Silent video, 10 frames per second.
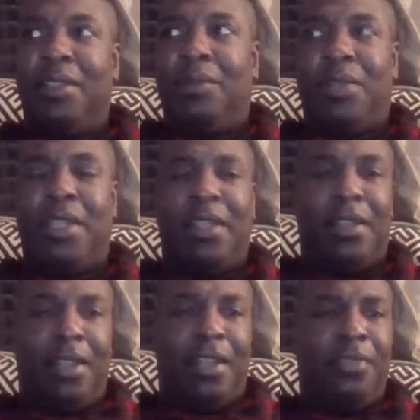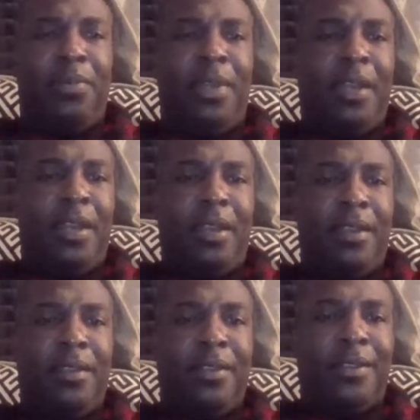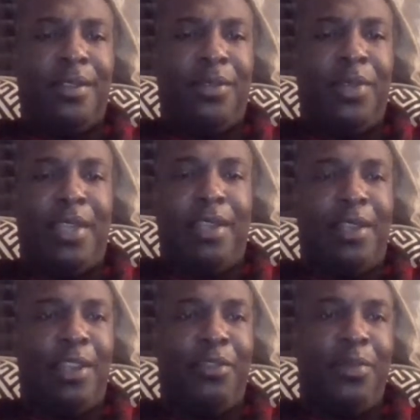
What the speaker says: we're getting left behind. We're getting left